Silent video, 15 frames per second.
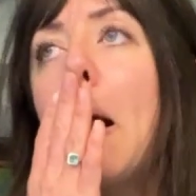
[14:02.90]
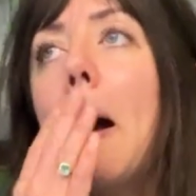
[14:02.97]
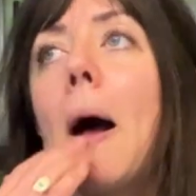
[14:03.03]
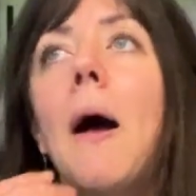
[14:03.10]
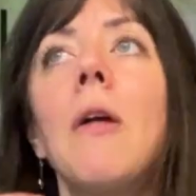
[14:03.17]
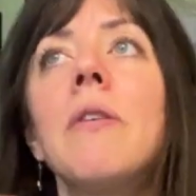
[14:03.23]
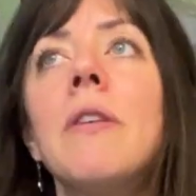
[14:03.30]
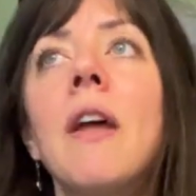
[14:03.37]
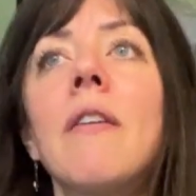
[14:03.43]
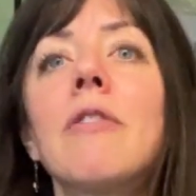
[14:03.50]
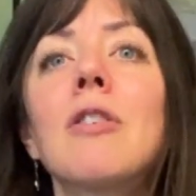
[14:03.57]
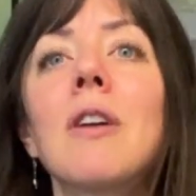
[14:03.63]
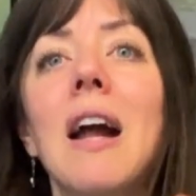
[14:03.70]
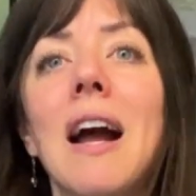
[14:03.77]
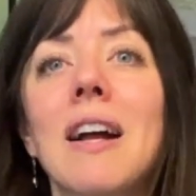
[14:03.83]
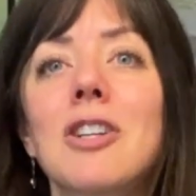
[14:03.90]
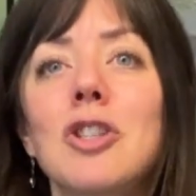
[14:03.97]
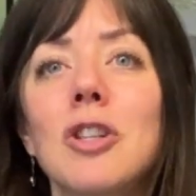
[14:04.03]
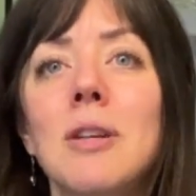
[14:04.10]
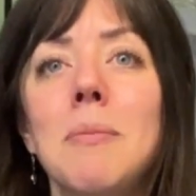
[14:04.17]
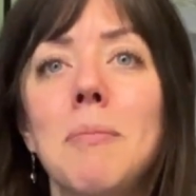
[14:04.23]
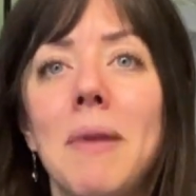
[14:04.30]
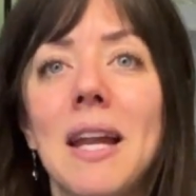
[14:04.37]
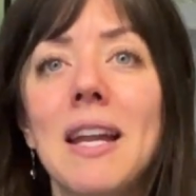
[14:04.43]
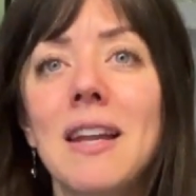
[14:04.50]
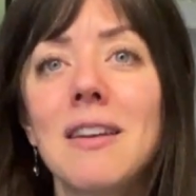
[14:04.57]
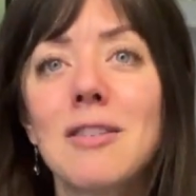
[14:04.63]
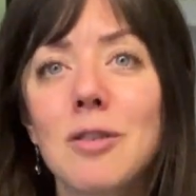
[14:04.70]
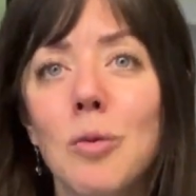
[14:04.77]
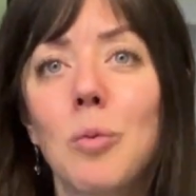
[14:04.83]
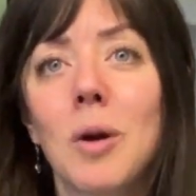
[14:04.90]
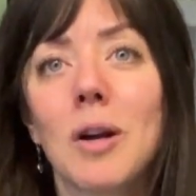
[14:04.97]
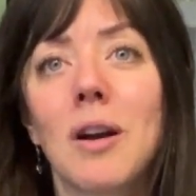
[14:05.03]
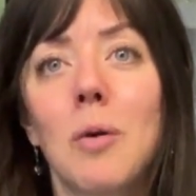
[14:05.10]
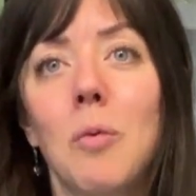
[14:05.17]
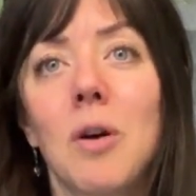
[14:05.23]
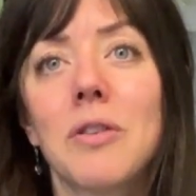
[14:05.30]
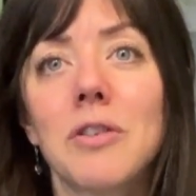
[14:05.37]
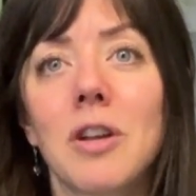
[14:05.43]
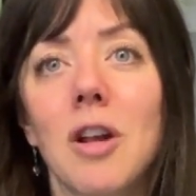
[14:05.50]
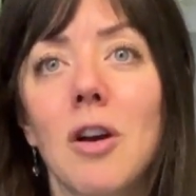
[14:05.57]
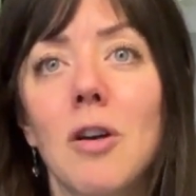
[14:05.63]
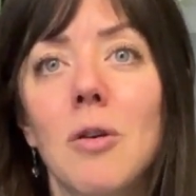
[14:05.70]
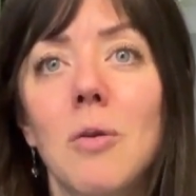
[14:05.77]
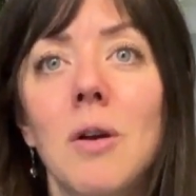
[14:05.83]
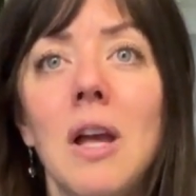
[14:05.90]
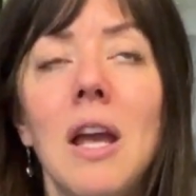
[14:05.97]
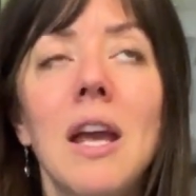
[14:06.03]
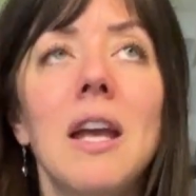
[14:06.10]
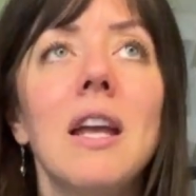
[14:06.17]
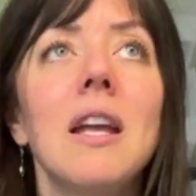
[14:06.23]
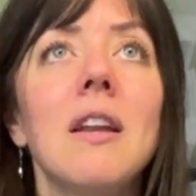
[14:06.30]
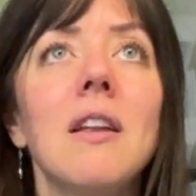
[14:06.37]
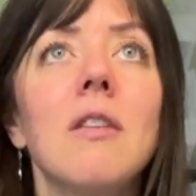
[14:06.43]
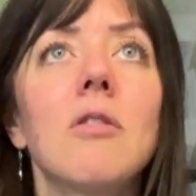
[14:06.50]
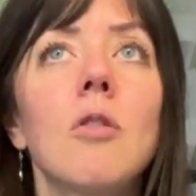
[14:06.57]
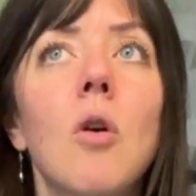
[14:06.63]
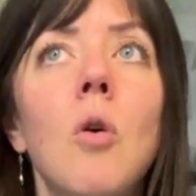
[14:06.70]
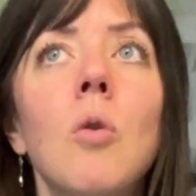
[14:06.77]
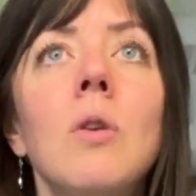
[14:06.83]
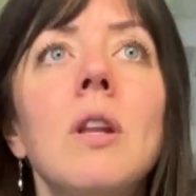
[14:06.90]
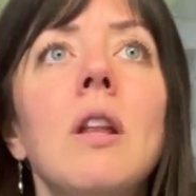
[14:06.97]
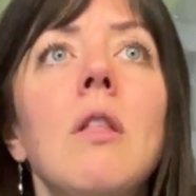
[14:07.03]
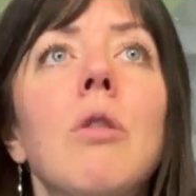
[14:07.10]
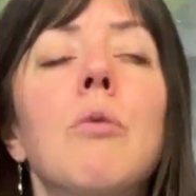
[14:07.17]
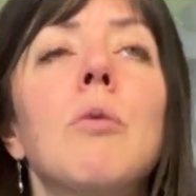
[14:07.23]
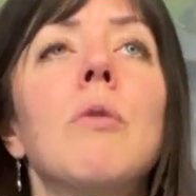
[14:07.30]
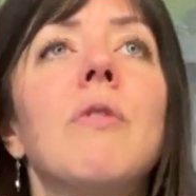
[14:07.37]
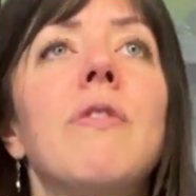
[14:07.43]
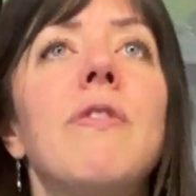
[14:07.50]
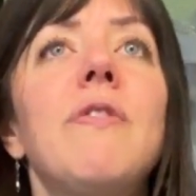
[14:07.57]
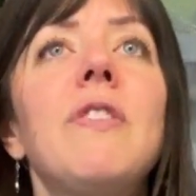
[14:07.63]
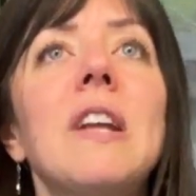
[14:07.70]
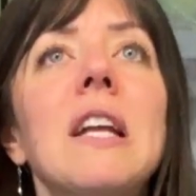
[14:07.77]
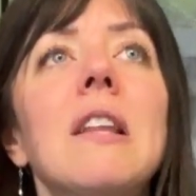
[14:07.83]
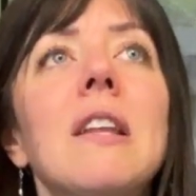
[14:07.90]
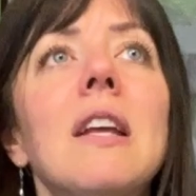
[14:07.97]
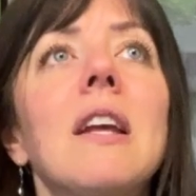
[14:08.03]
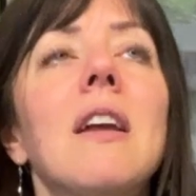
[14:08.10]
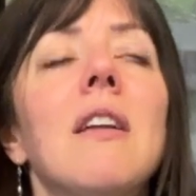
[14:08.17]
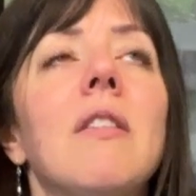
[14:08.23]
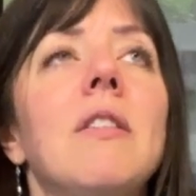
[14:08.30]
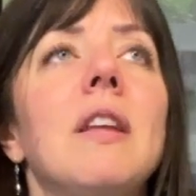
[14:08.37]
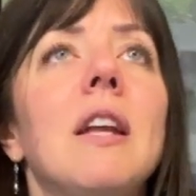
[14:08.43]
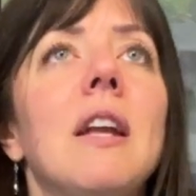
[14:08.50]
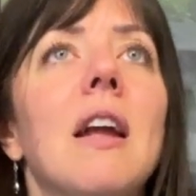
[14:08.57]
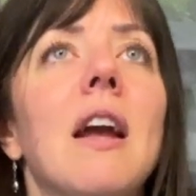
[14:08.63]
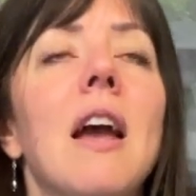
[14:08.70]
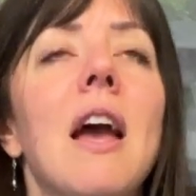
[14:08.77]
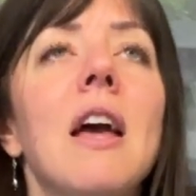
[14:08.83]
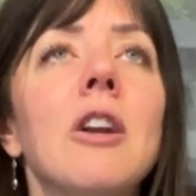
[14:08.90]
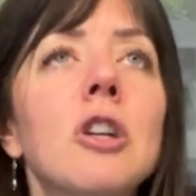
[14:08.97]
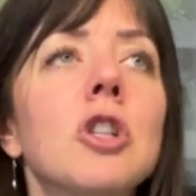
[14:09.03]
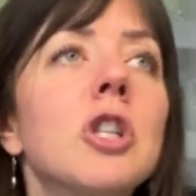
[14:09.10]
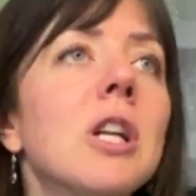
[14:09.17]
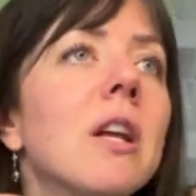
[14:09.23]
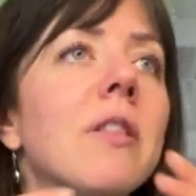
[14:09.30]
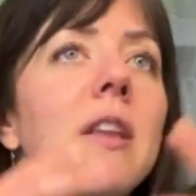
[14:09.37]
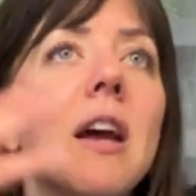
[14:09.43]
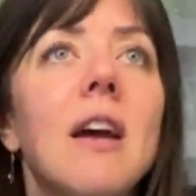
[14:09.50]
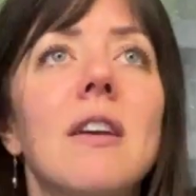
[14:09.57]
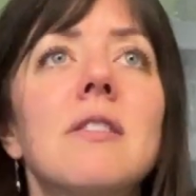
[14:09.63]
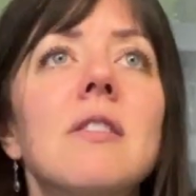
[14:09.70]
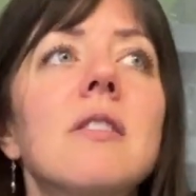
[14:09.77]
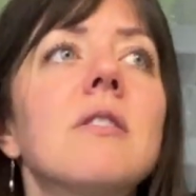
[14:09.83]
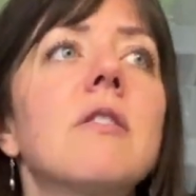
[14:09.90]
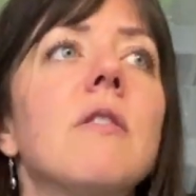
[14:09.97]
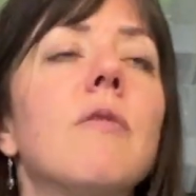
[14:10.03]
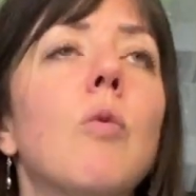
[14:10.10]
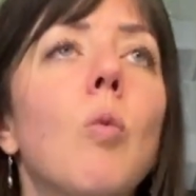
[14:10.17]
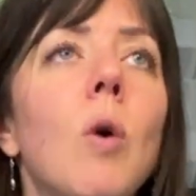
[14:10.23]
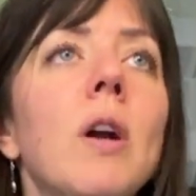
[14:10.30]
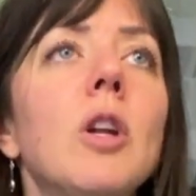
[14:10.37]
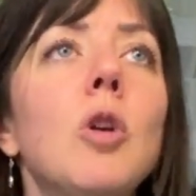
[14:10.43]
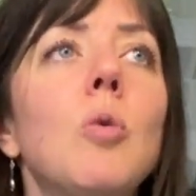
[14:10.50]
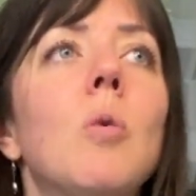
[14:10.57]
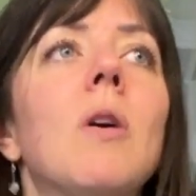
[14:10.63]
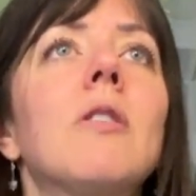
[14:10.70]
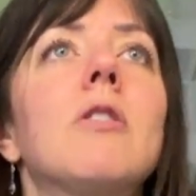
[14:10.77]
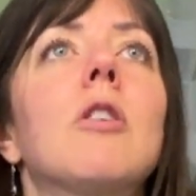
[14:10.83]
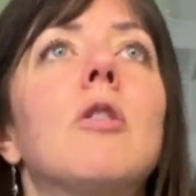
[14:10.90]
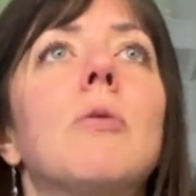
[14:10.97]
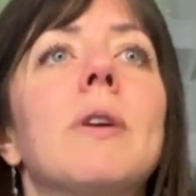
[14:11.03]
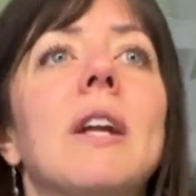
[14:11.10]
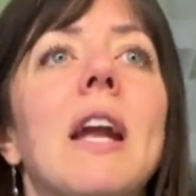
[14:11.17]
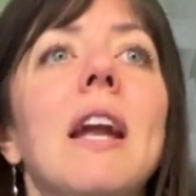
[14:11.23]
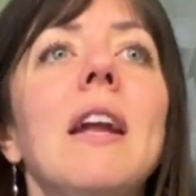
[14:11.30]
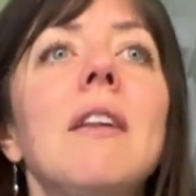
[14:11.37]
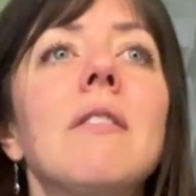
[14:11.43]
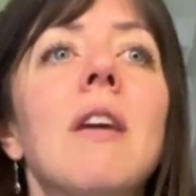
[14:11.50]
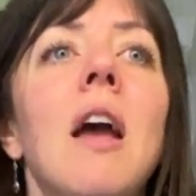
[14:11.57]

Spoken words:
I'll never actually make it to where I want to go. It is only through feeling the energy and the essence of what you want to create